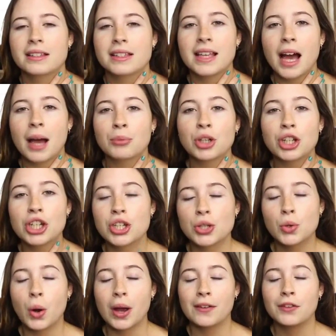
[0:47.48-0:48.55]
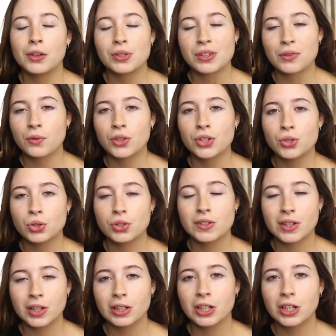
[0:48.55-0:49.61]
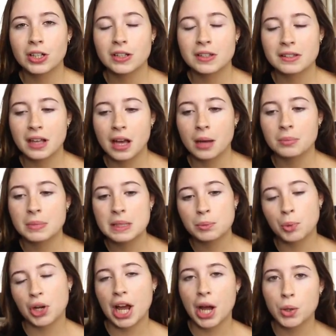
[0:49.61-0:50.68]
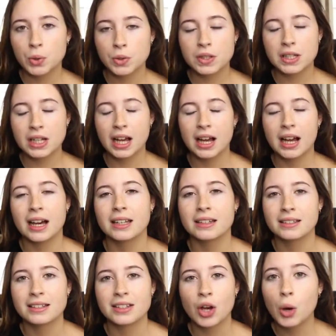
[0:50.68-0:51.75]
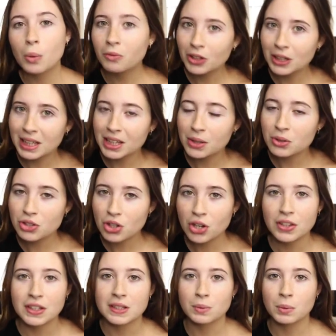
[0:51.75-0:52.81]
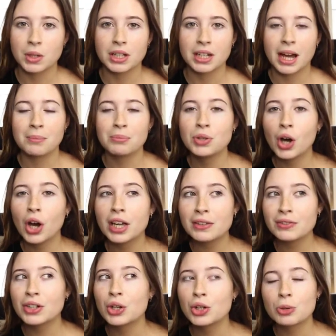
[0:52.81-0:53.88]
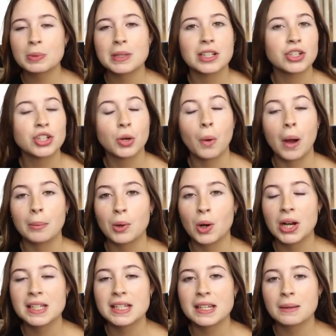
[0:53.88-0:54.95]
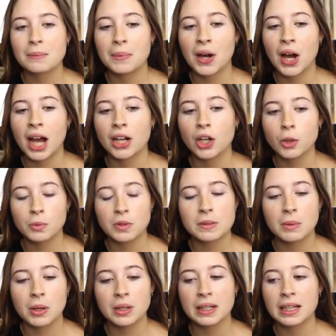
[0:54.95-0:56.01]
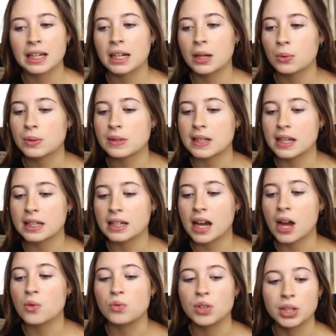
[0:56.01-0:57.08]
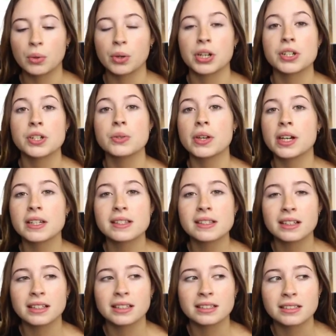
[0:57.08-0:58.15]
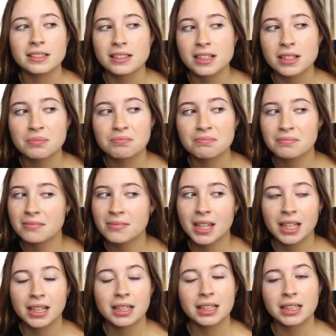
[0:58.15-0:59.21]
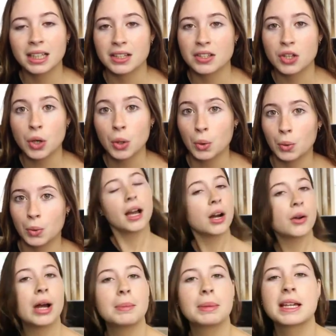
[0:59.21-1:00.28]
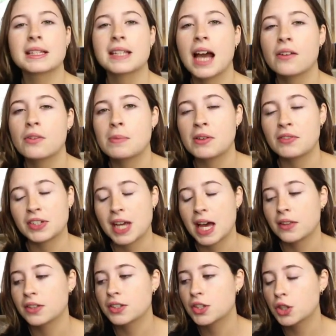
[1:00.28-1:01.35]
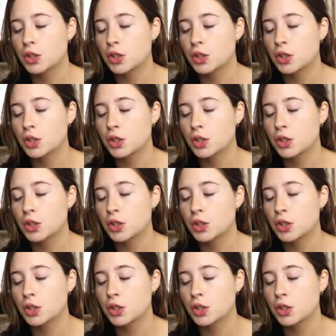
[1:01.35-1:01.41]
So yeah, I'm going to do quite a few different drugstore looks, spread out, and hopefully you enjoy this one. I'm not even 100% sure what I'm creating, but I got up this morning and I was like, I really want to do this, and let's go. Alright, because I have a bit of a tan, the